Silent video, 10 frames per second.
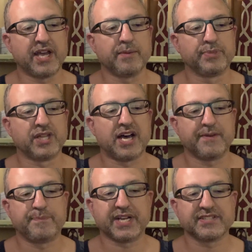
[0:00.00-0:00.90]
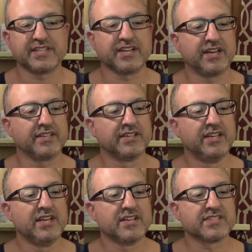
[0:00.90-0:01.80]
by a blonde pixie cut,
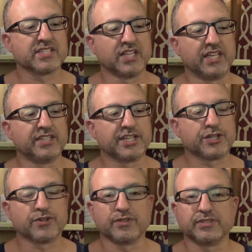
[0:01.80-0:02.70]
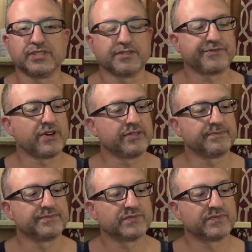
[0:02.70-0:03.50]
slightly curled in the front.